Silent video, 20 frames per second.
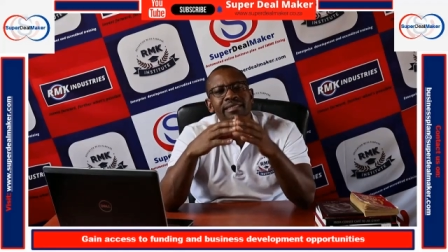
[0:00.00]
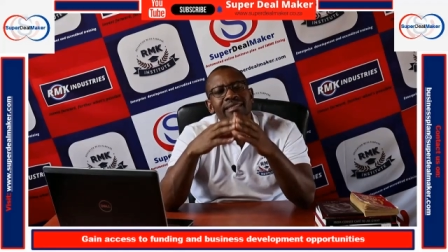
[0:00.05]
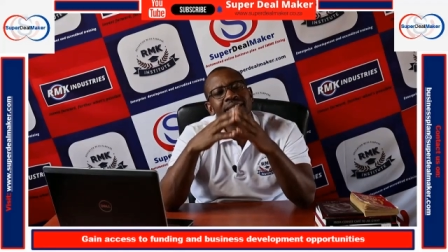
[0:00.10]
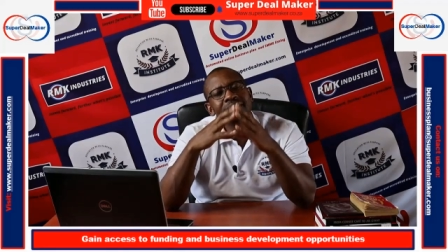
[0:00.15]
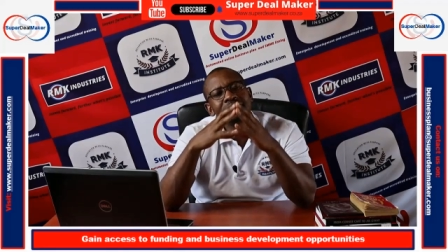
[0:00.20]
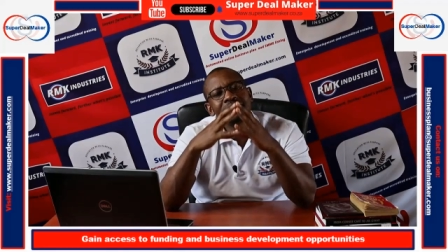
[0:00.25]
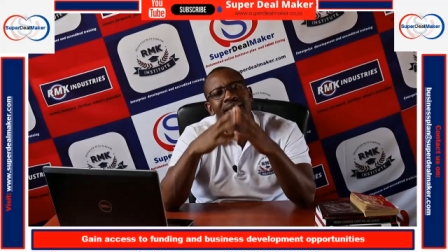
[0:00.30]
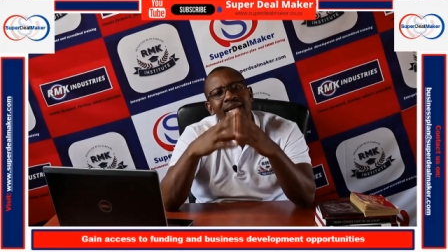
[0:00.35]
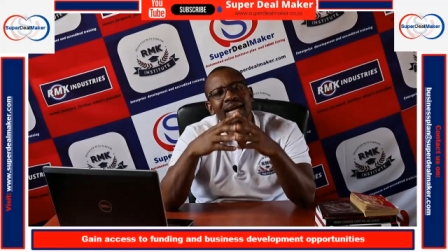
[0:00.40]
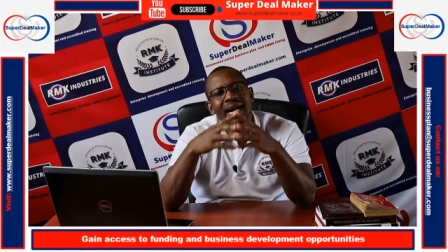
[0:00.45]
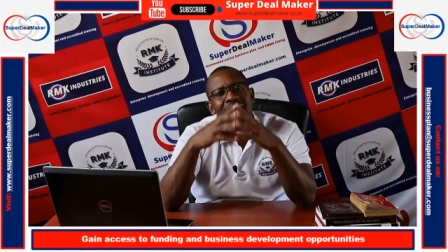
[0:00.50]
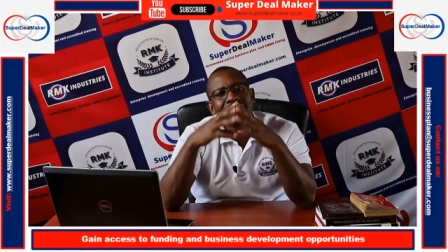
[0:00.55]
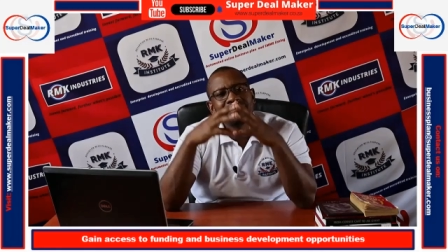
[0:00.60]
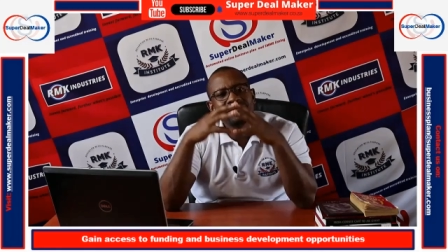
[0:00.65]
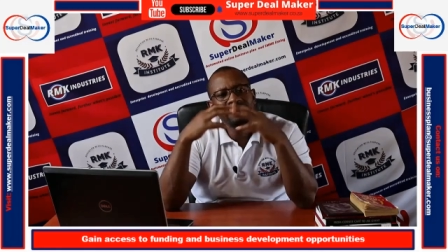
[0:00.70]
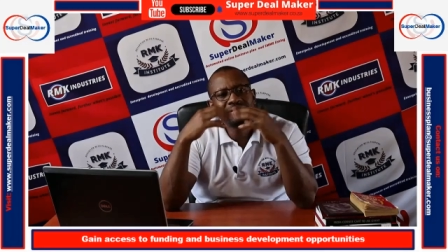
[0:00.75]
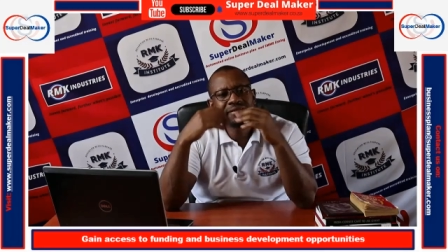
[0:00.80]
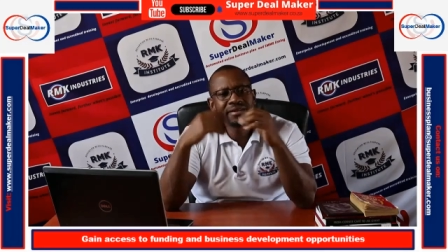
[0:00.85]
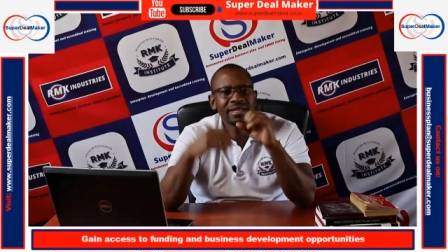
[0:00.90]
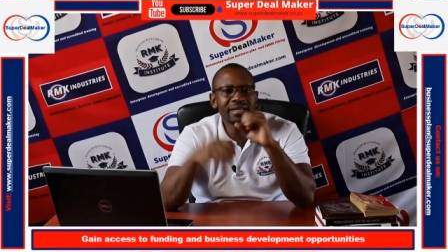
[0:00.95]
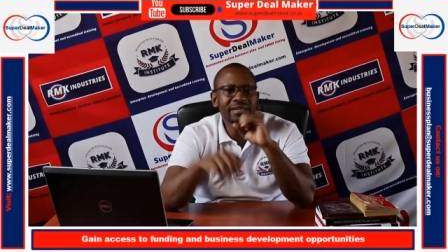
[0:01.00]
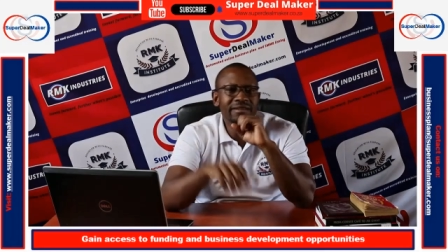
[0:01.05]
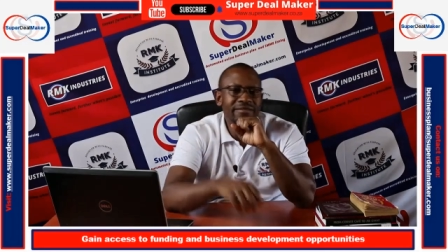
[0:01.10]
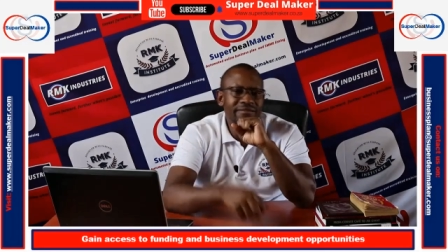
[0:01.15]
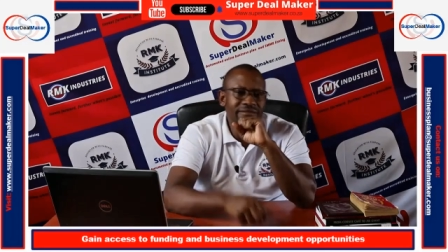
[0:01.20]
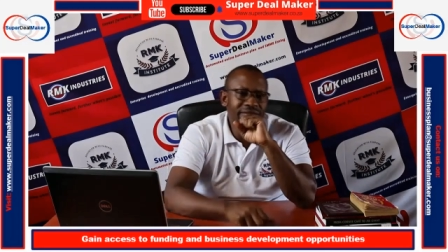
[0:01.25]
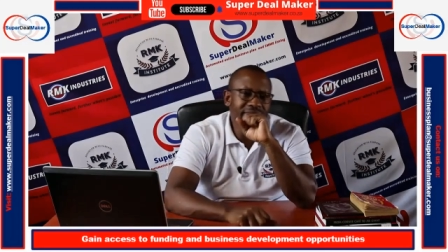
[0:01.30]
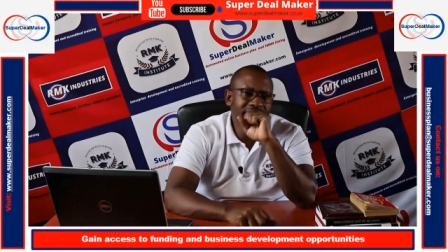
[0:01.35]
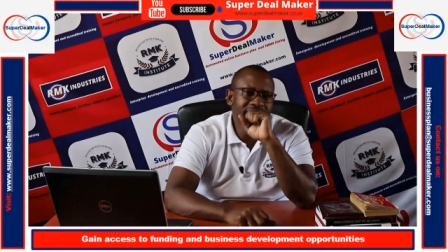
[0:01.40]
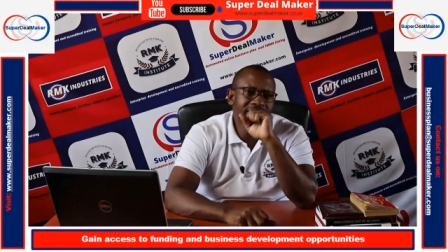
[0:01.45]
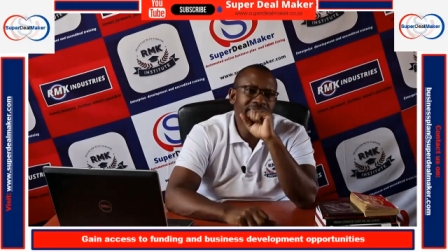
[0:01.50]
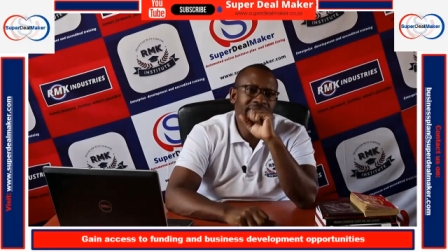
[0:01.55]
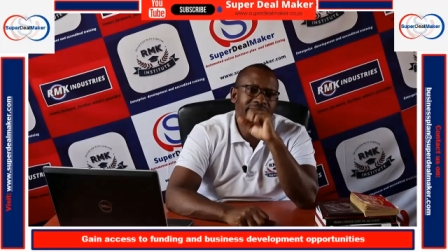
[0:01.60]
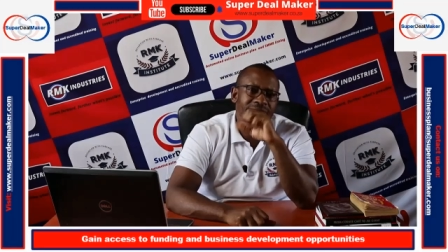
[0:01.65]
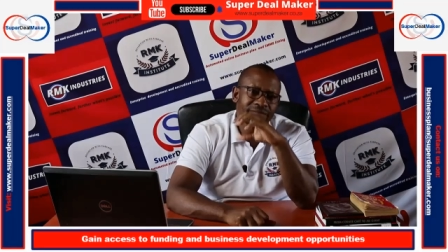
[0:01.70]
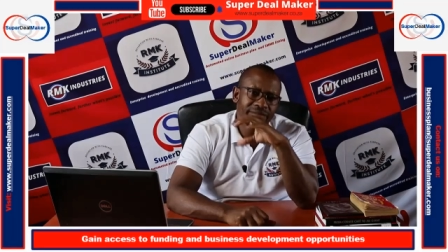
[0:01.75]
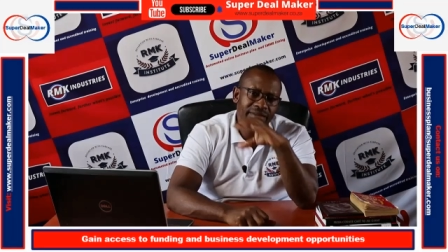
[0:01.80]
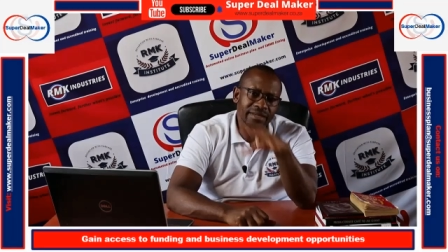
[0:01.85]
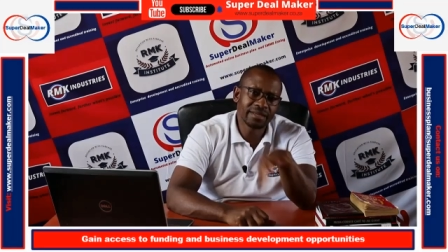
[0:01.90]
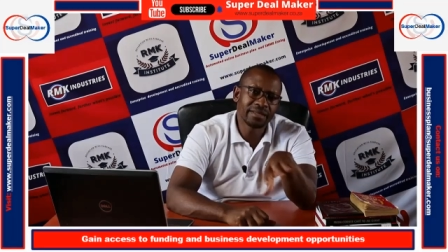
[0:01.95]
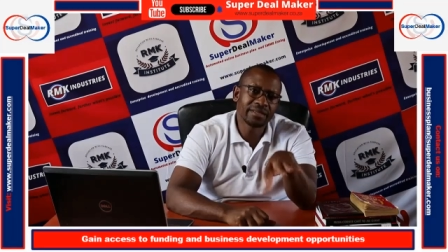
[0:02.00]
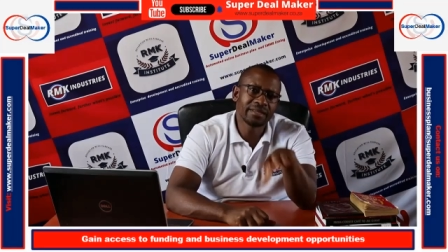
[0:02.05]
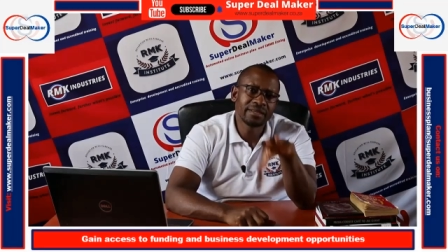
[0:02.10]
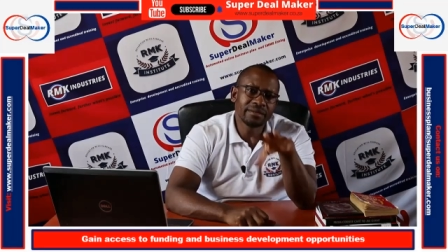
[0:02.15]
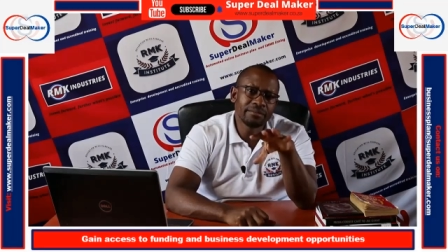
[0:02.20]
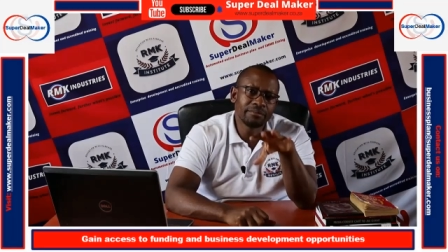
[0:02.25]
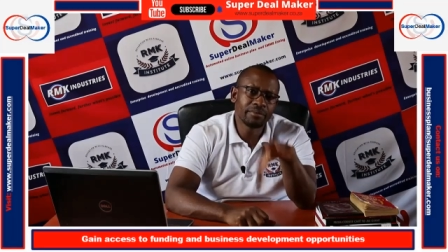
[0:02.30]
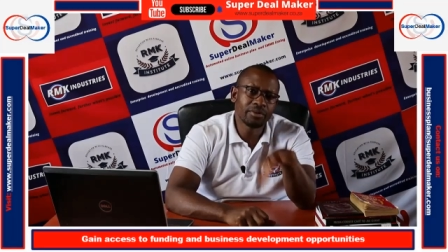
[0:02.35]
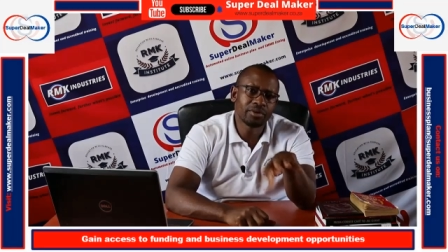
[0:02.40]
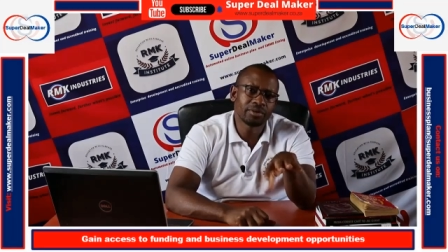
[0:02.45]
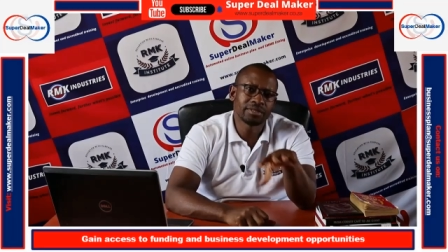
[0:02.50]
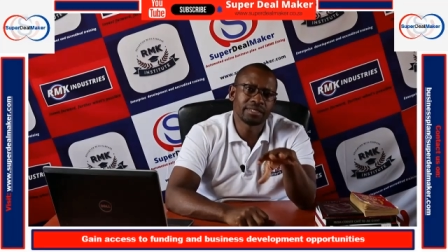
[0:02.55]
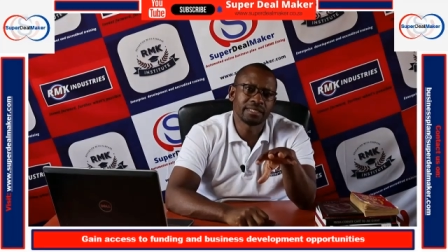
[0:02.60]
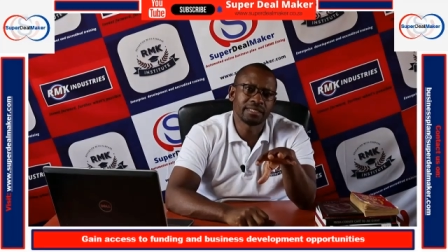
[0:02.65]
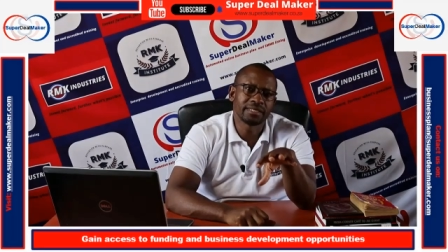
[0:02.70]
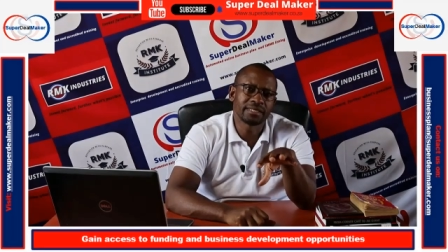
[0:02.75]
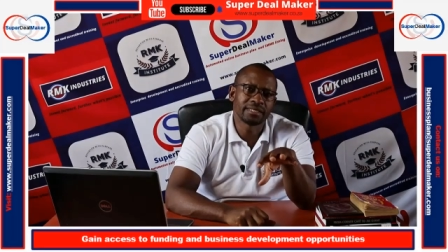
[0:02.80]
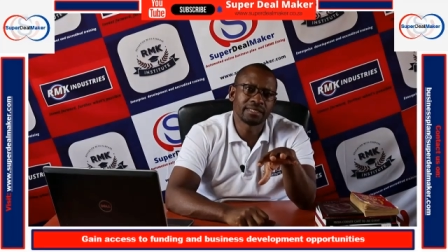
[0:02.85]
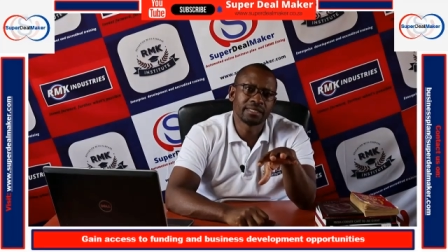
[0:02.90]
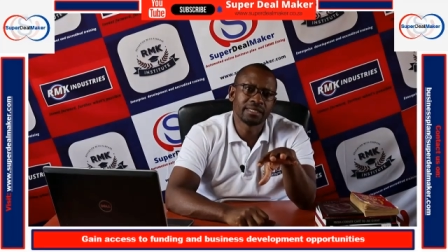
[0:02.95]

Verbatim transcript: they become very, very, very important.